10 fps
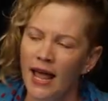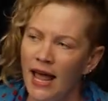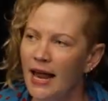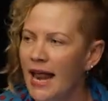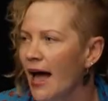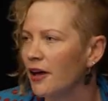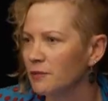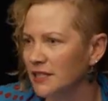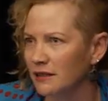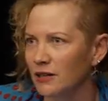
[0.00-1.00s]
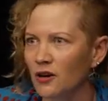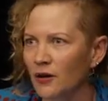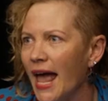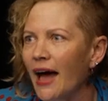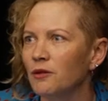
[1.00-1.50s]
And how do we
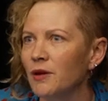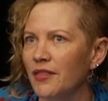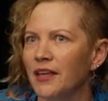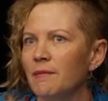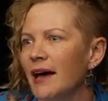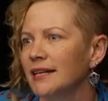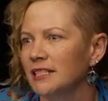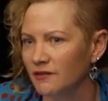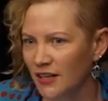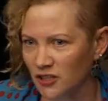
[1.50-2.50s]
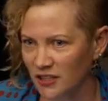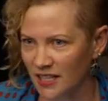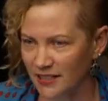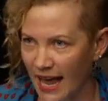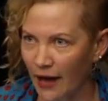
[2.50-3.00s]
think about interventions
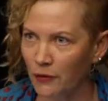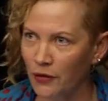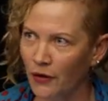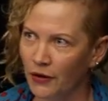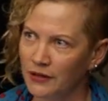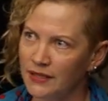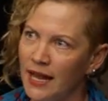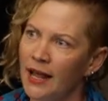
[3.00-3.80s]
that tackle those?